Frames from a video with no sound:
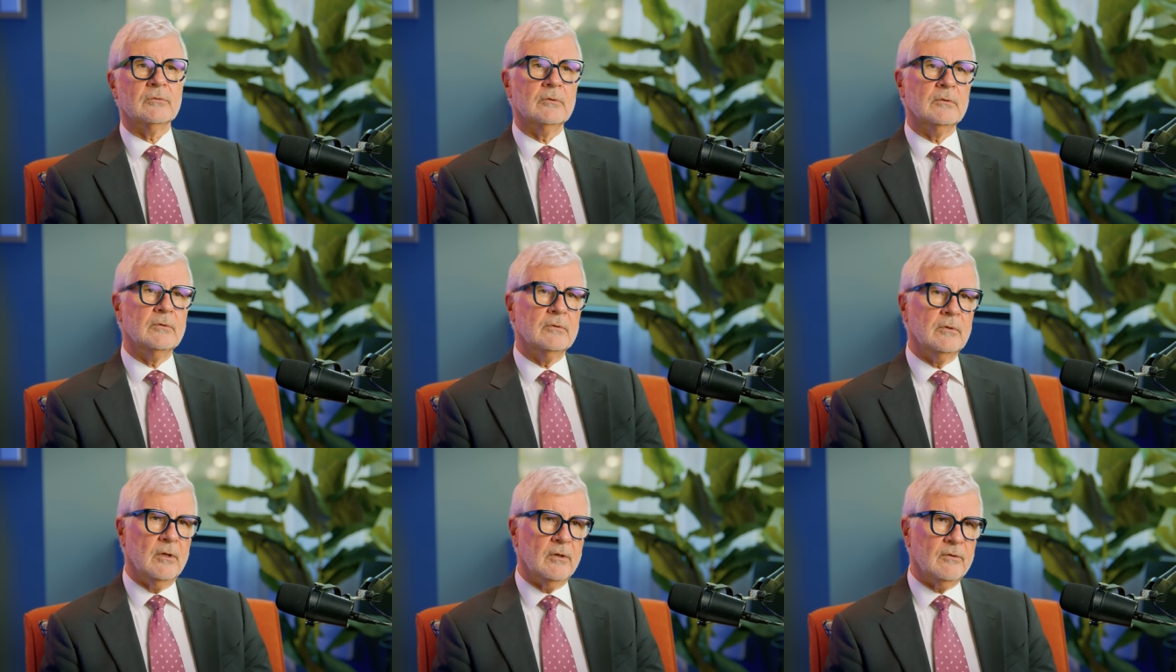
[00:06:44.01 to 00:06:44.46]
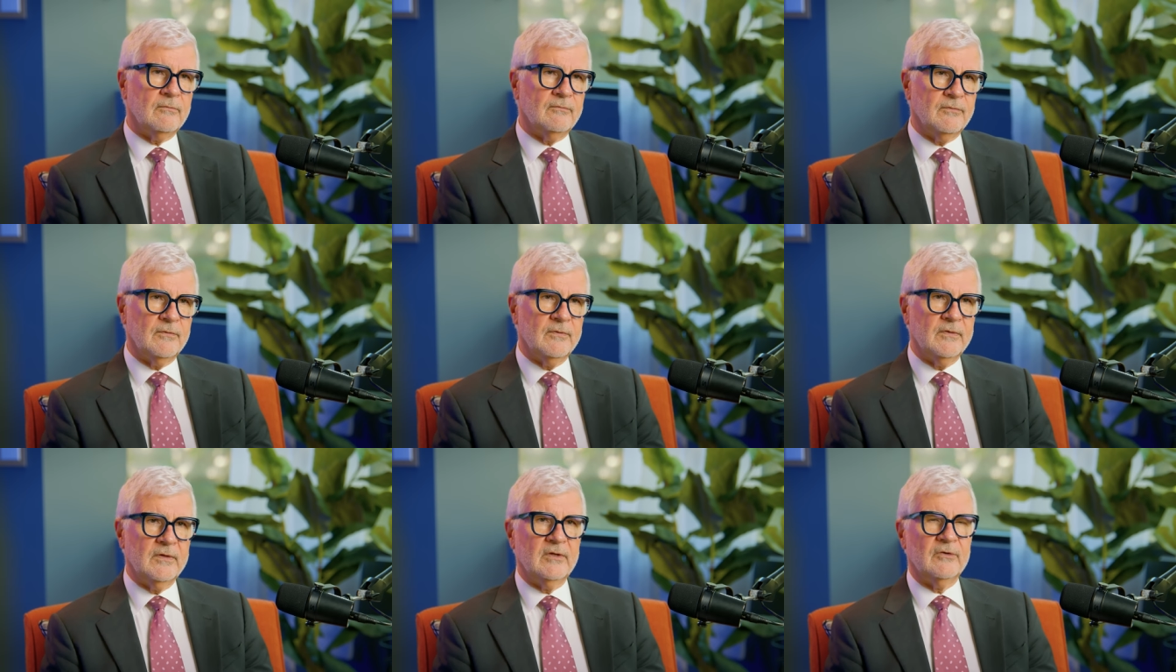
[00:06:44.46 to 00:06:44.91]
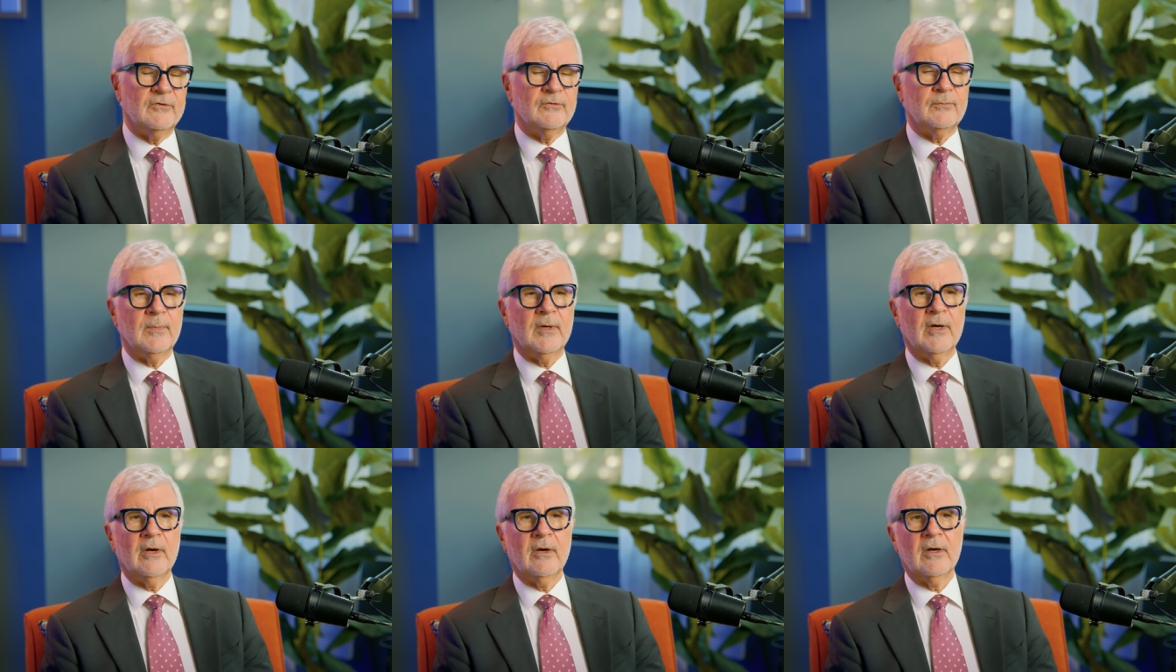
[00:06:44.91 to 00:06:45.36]
Look for the
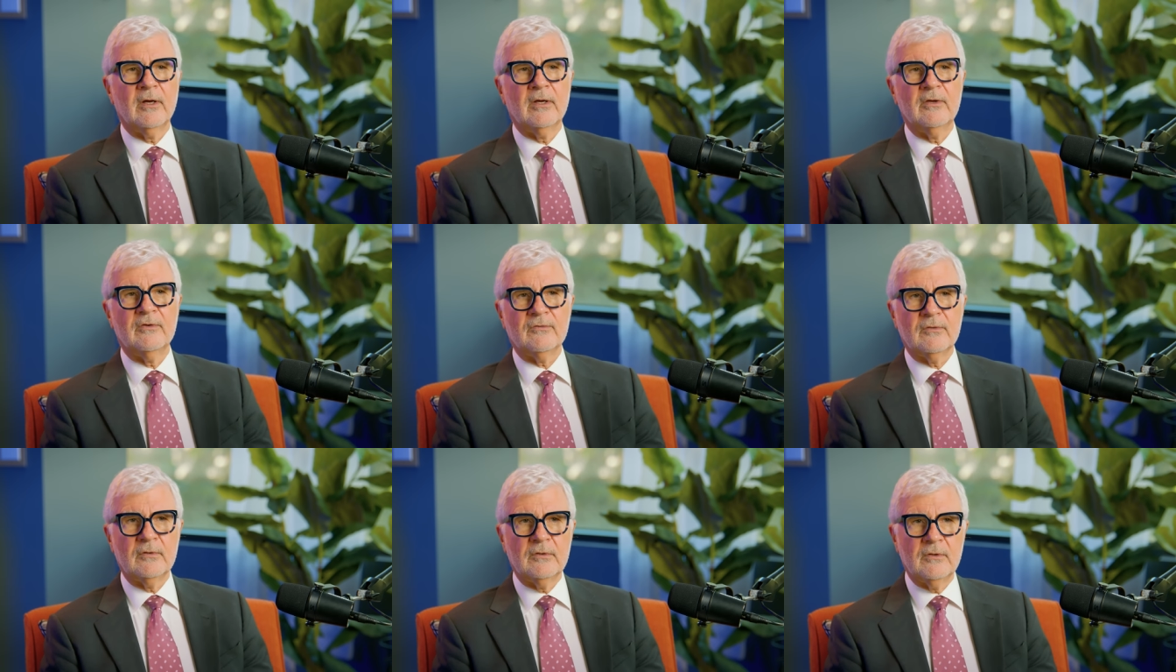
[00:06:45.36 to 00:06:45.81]
asparagus.